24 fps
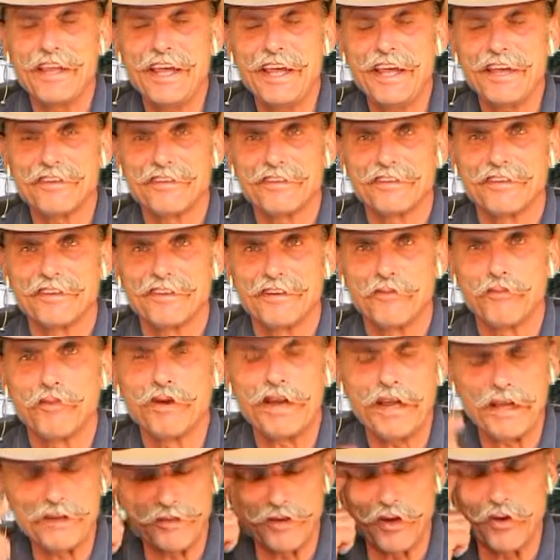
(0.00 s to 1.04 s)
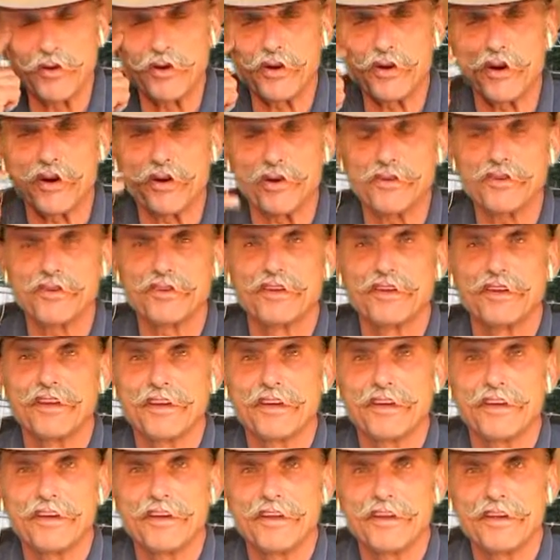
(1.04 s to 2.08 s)
Yes, as loaner
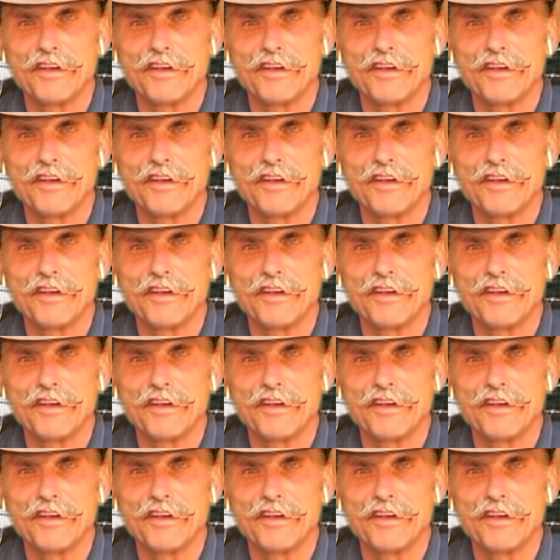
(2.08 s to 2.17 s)
cars.